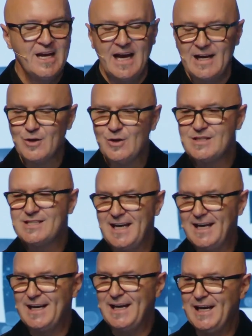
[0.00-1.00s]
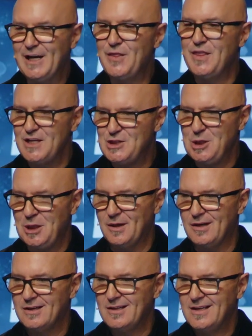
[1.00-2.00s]
I'm going to say it again. This
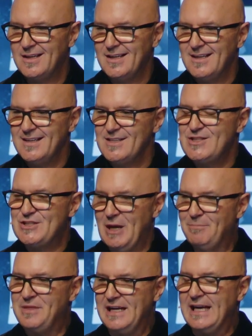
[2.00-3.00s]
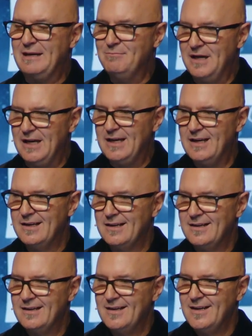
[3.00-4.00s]
year, something in me
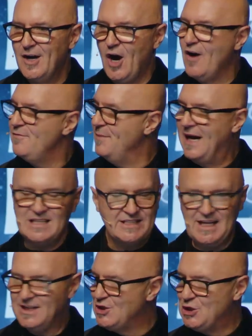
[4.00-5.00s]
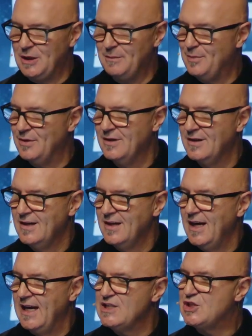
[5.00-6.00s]
of my sonship
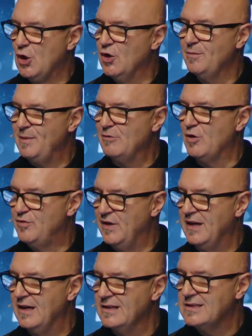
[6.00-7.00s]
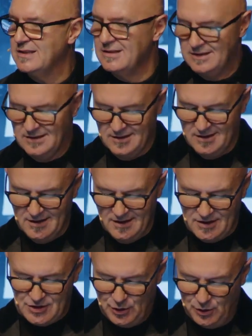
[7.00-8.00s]
is going to be revealed
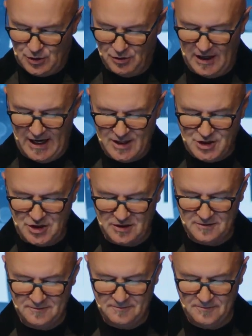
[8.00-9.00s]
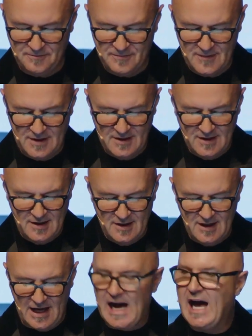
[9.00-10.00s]
to creation.
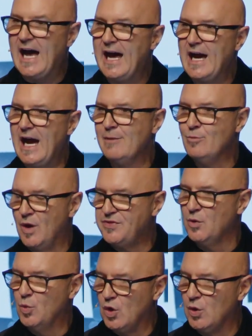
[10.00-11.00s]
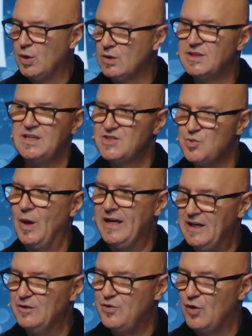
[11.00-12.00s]
I am what the world is
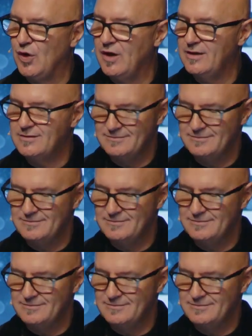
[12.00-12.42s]
waiting for.